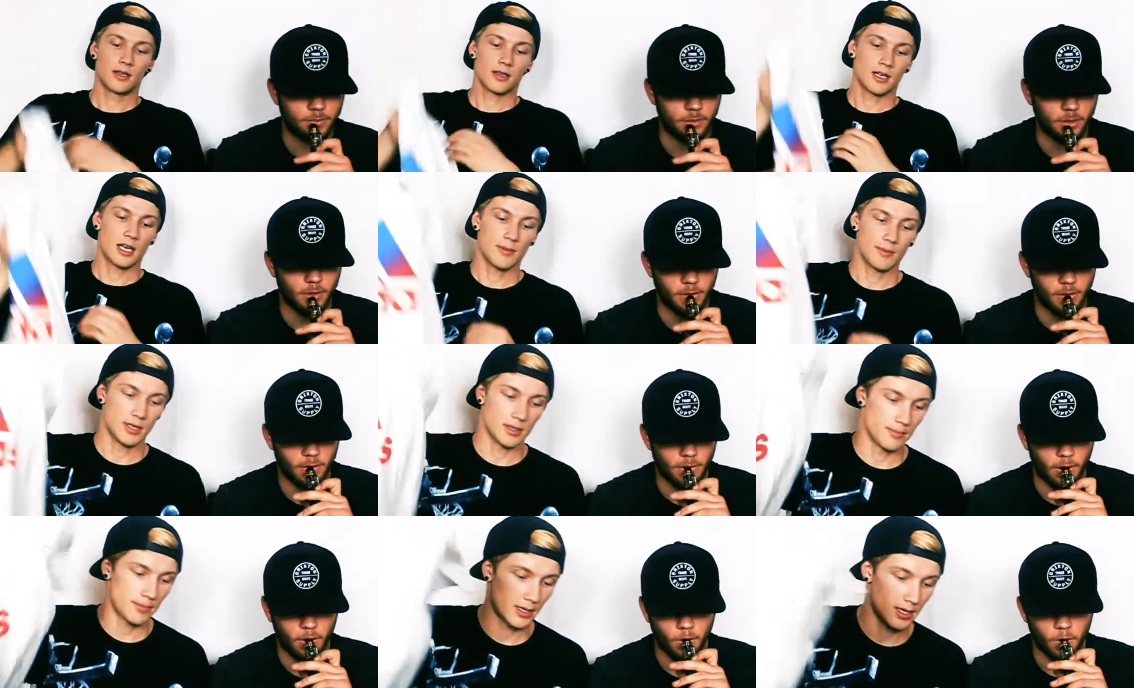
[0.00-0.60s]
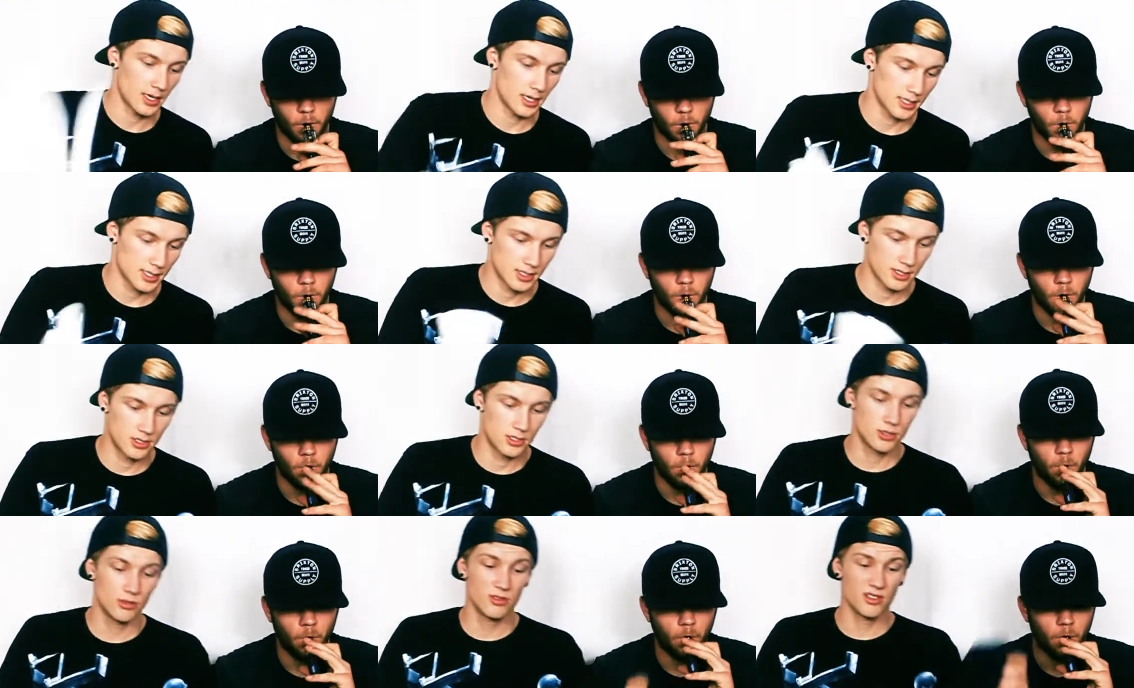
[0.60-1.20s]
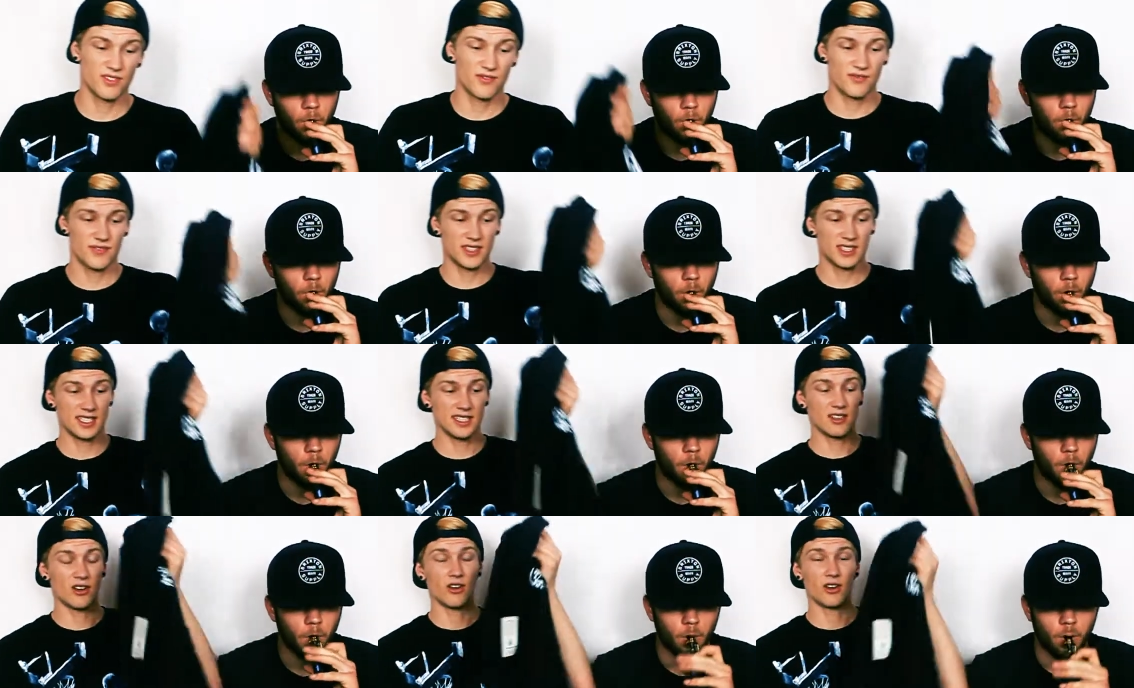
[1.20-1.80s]
Speaker 1: Came in the box.
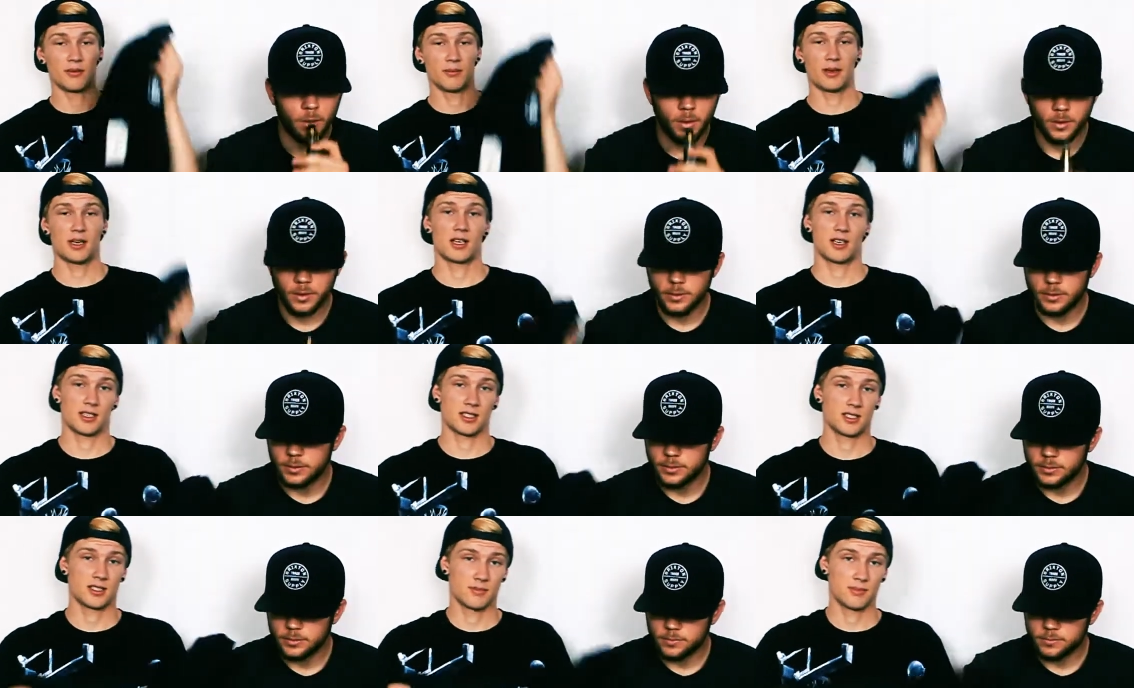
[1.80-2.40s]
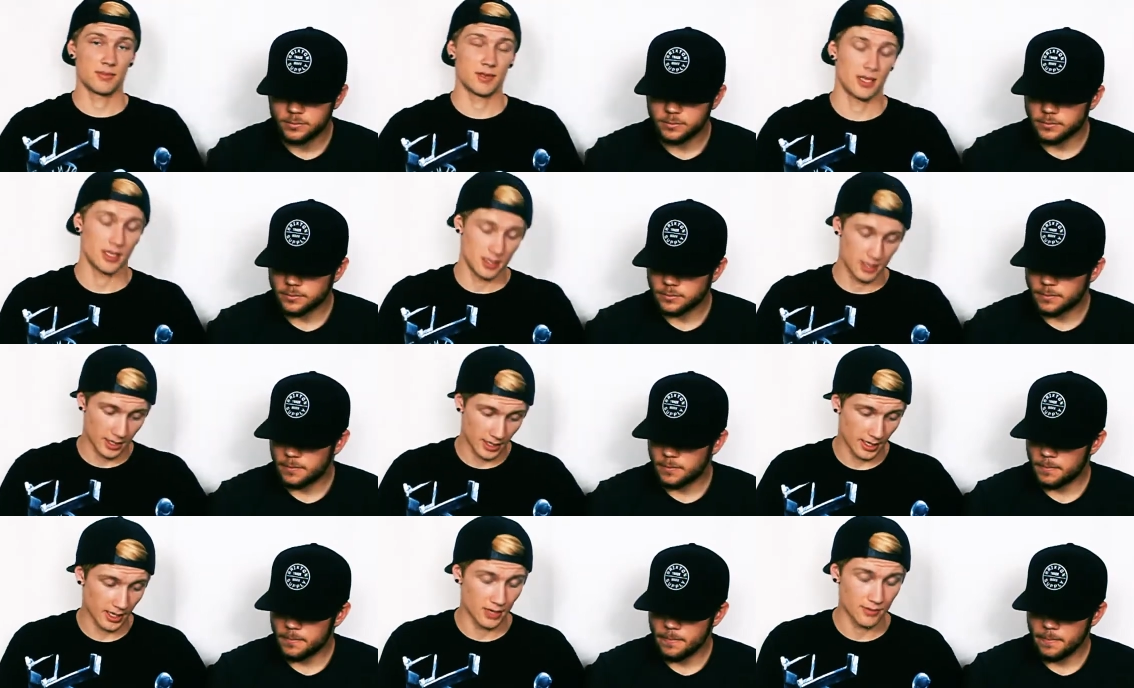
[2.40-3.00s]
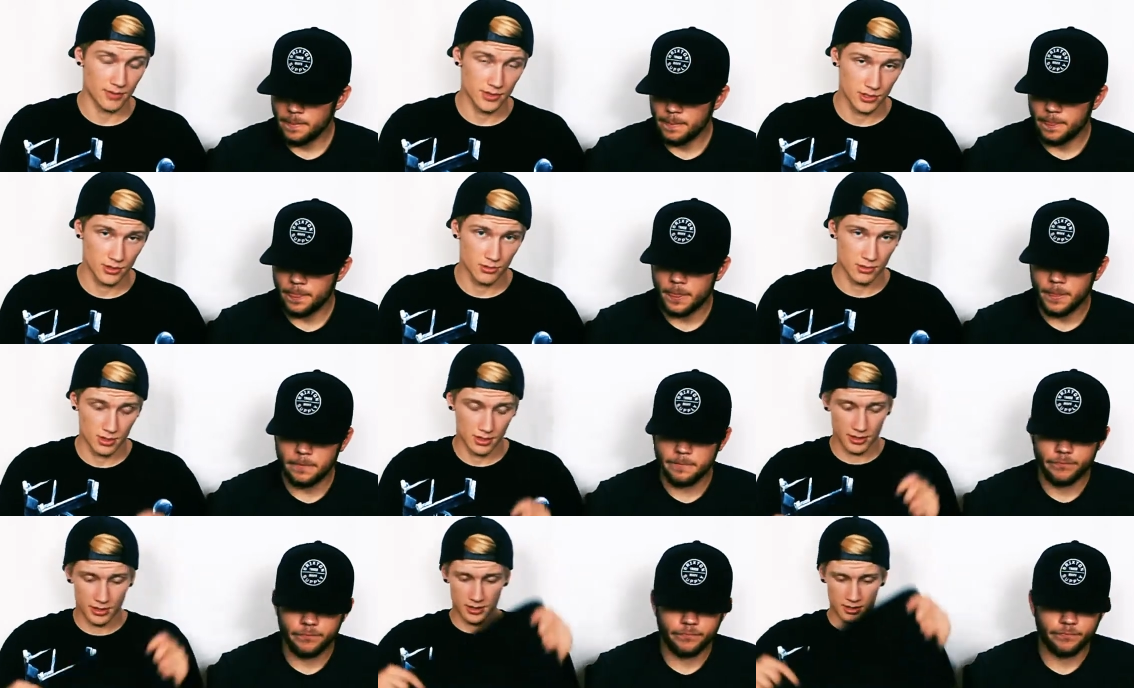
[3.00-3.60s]
$250 box. But I got it for
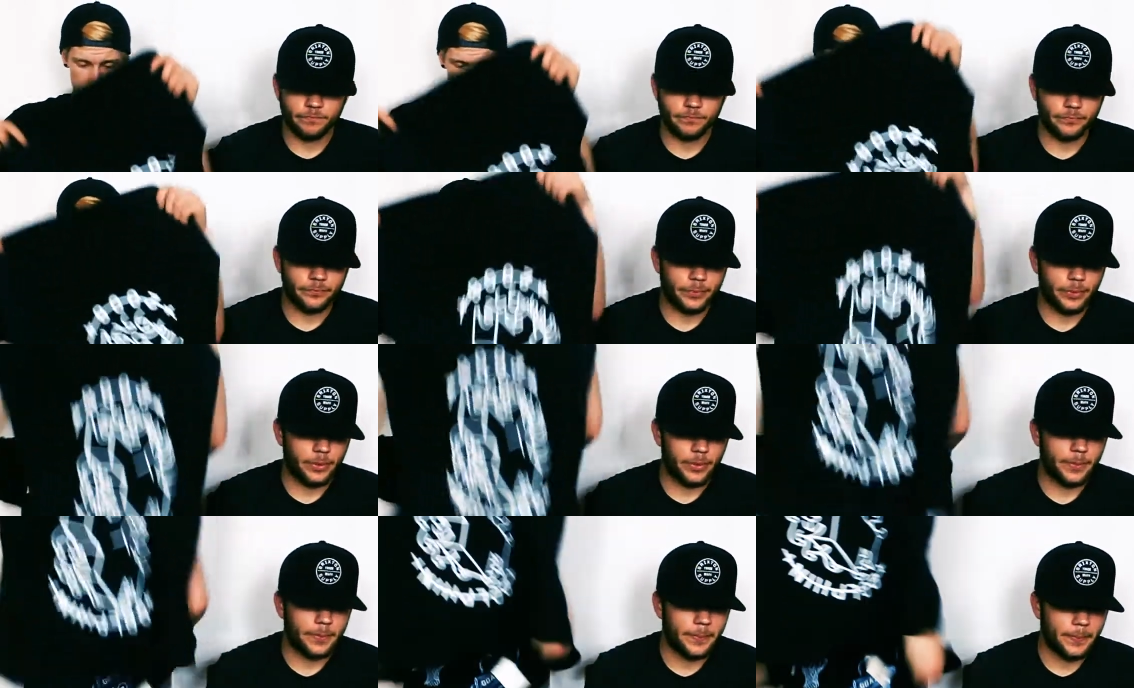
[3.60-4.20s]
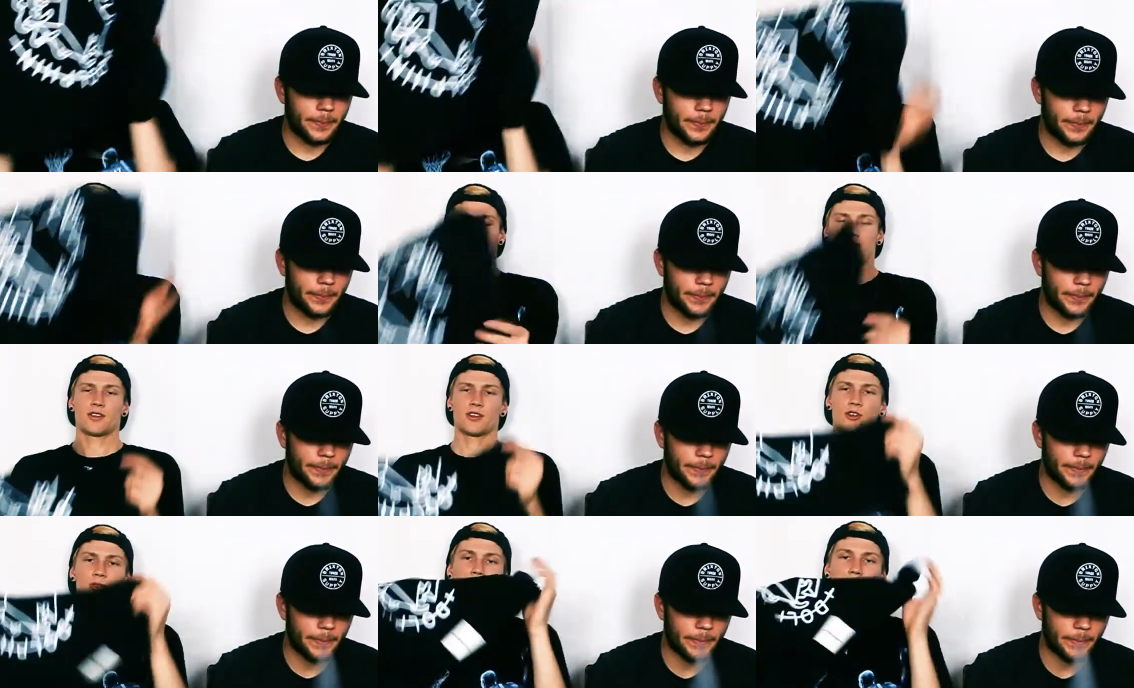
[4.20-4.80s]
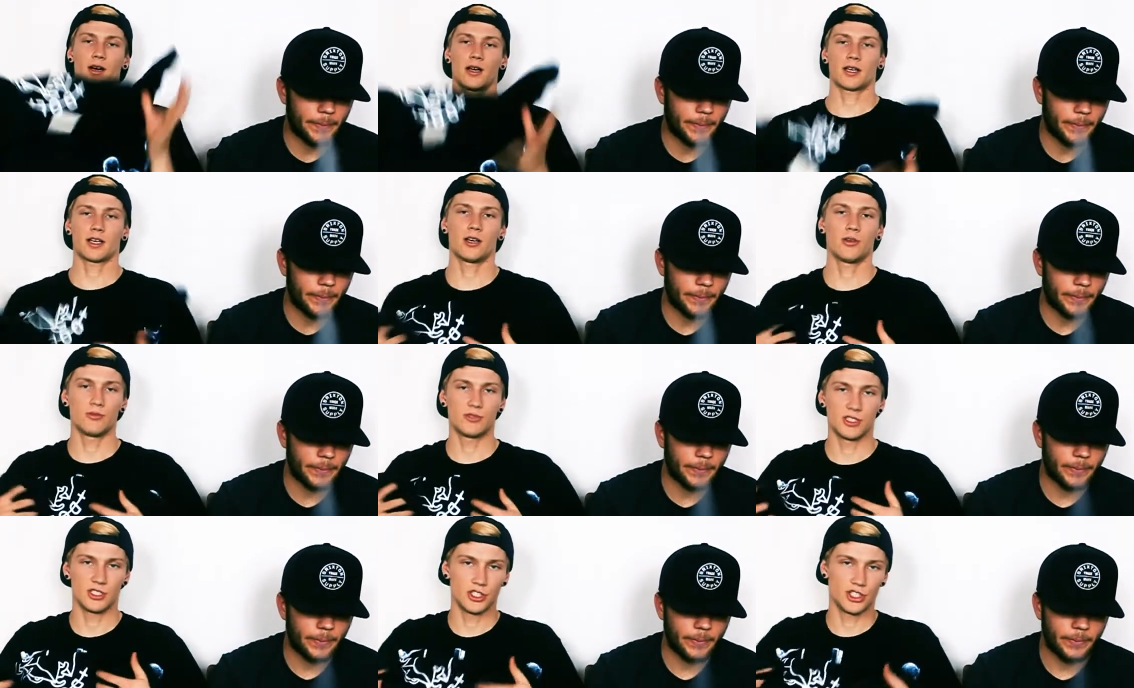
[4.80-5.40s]
$200 with coupon
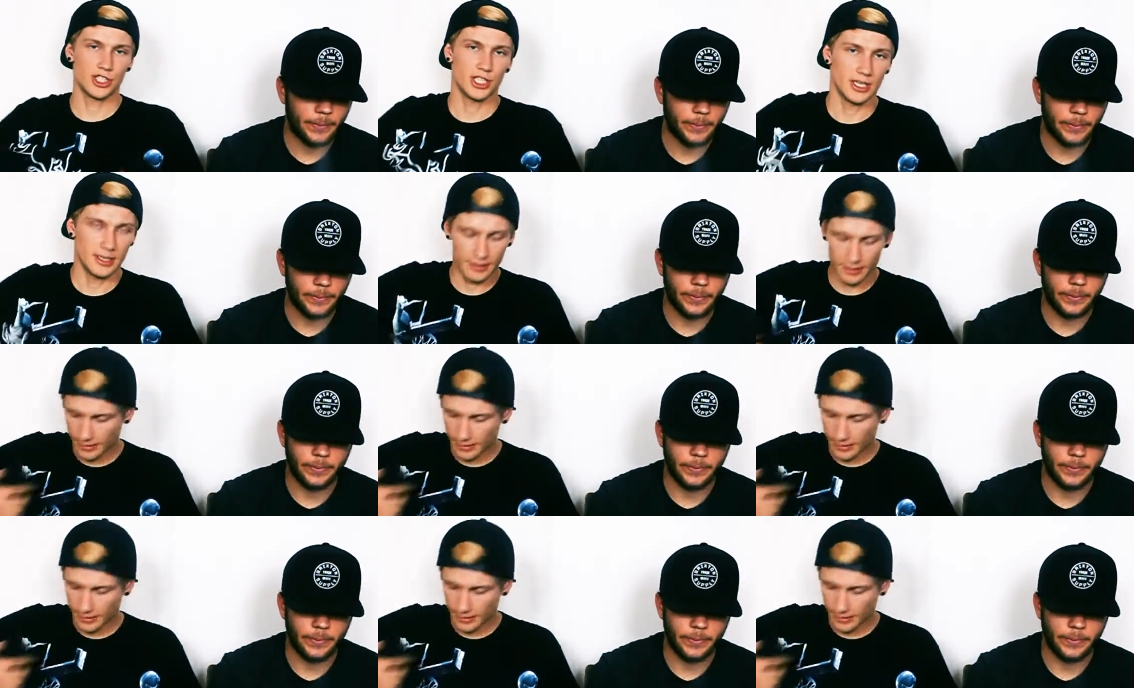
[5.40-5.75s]
codes and shit.